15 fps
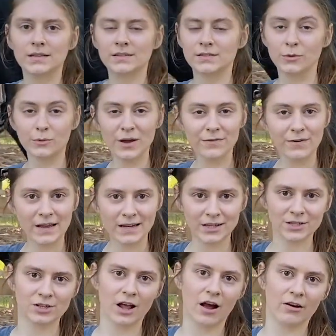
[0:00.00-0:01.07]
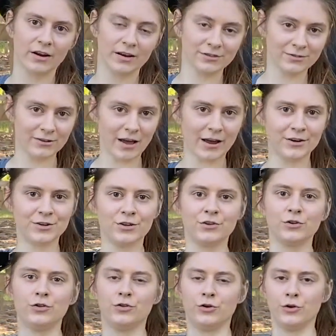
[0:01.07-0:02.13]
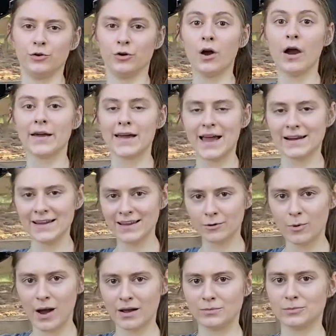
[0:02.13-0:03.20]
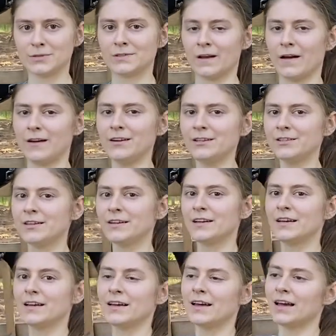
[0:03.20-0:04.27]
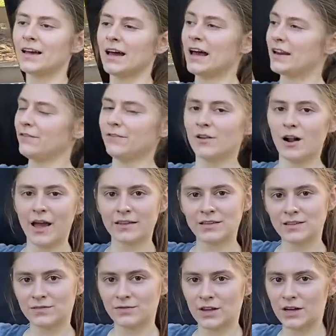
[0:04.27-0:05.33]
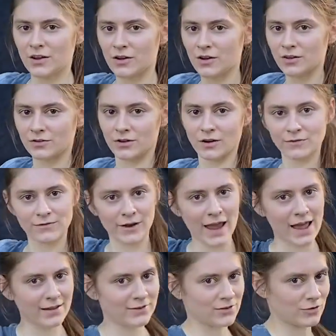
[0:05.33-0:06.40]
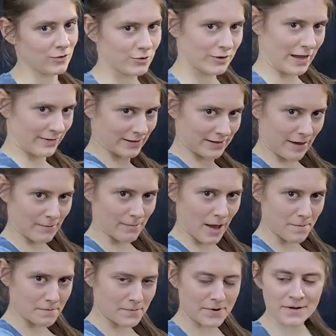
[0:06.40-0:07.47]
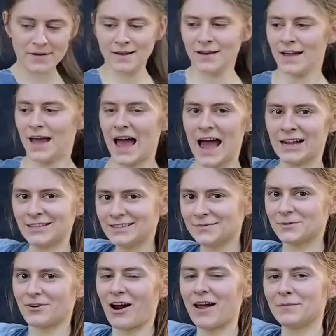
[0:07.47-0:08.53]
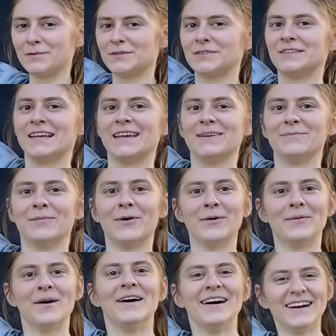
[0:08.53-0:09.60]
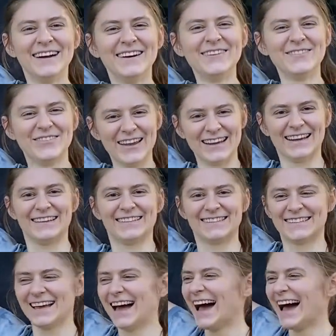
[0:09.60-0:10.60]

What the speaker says: So we finished our introduction to an equine massage. And if you like this video, don't forget to give a thumb up and subscribe to see more videos.